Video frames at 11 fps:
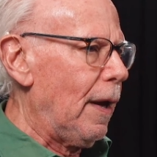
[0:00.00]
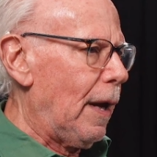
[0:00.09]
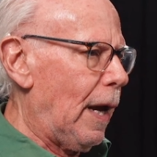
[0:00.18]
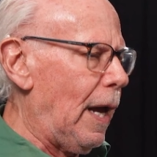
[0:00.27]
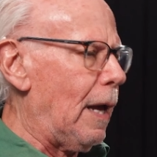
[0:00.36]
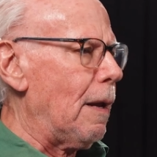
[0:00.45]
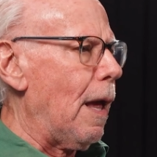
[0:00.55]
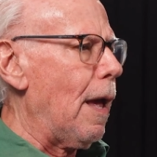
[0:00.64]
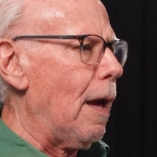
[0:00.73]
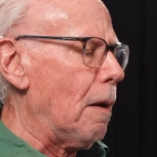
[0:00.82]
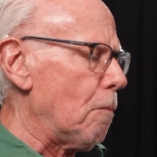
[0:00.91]

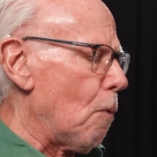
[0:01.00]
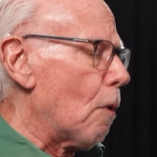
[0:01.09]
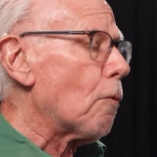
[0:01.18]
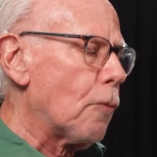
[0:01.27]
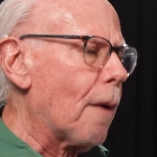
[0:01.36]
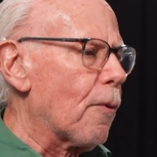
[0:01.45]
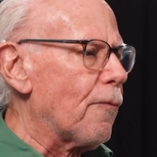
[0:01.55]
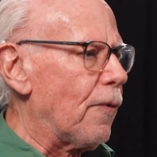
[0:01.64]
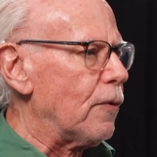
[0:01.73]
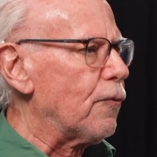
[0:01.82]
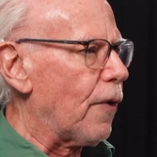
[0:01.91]
And a number
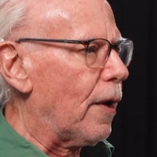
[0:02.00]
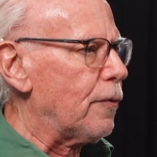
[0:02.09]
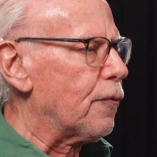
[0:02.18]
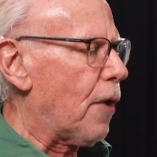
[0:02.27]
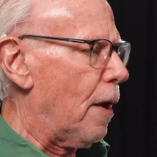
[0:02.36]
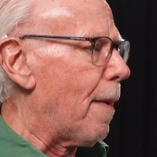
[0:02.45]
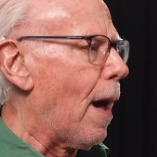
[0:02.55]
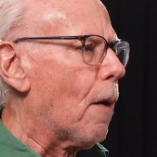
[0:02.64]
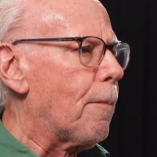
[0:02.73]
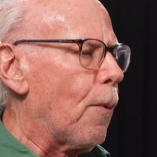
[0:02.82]
of insights came out,